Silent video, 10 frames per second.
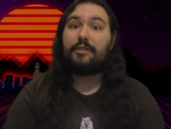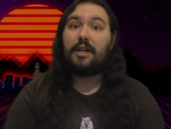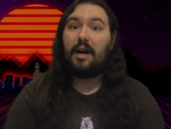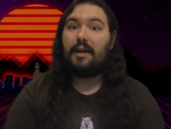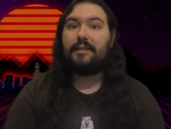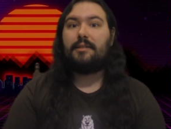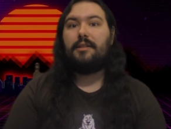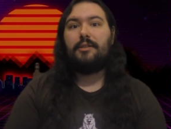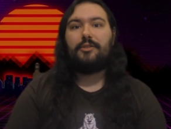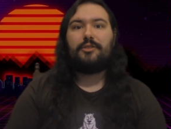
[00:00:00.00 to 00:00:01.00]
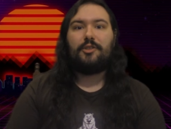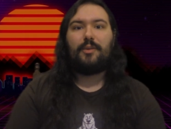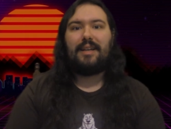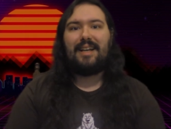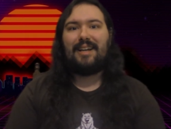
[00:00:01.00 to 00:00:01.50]
God.
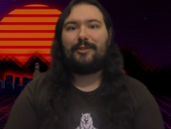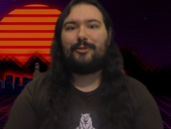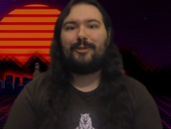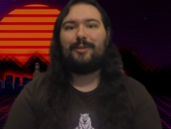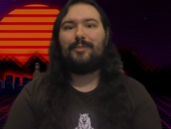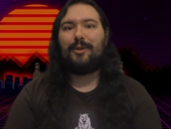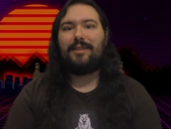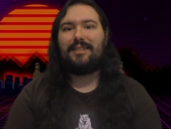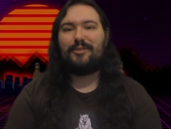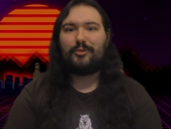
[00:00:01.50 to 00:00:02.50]
So I actually bought this